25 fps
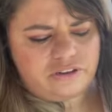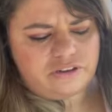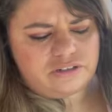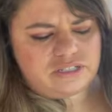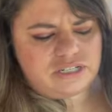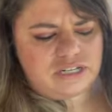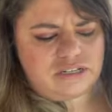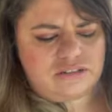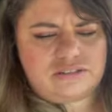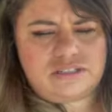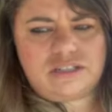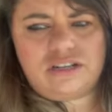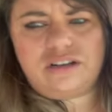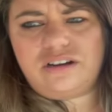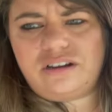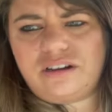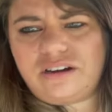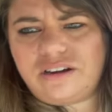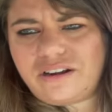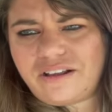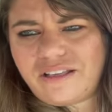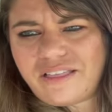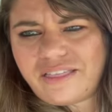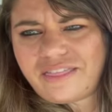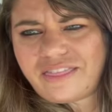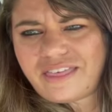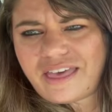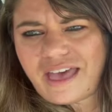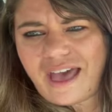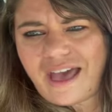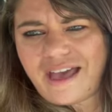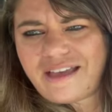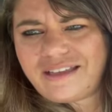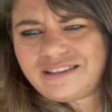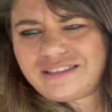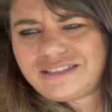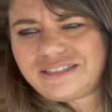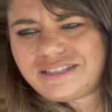tells her
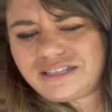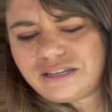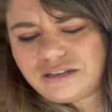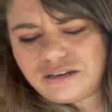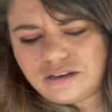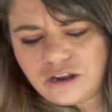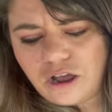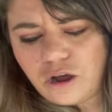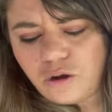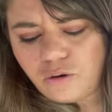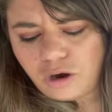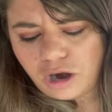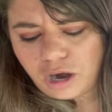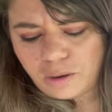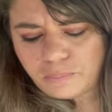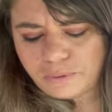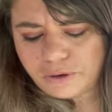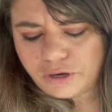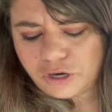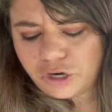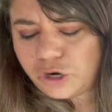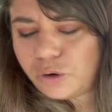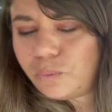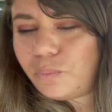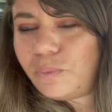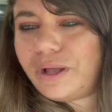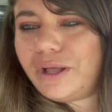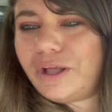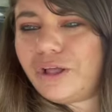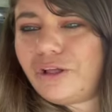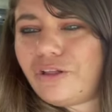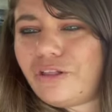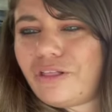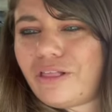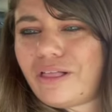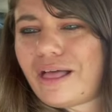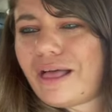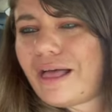that no carpenter
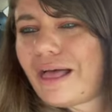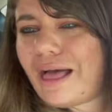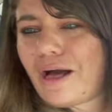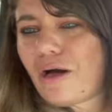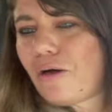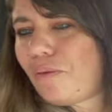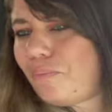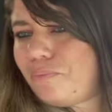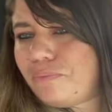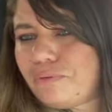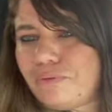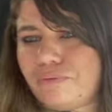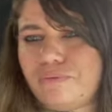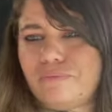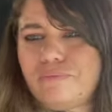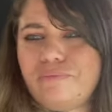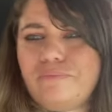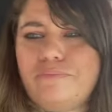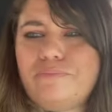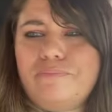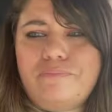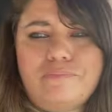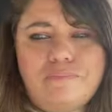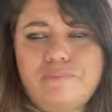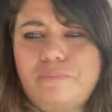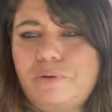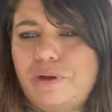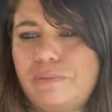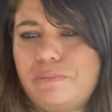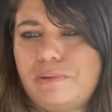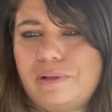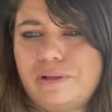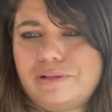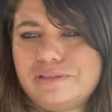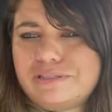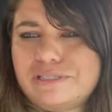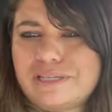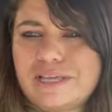will help
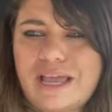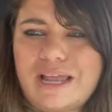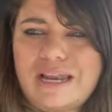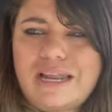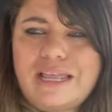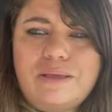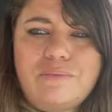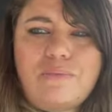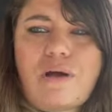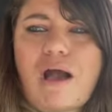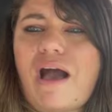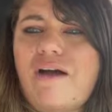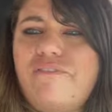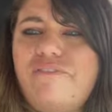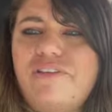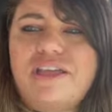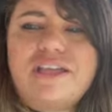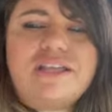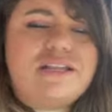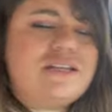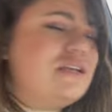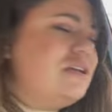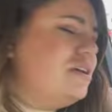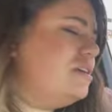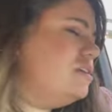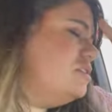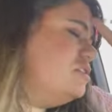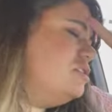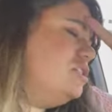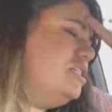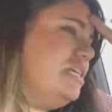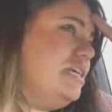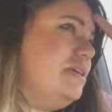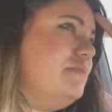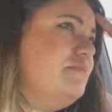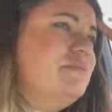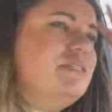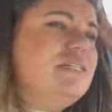rebuild, and he will have it
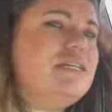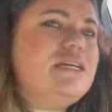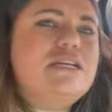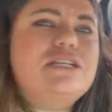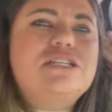deemed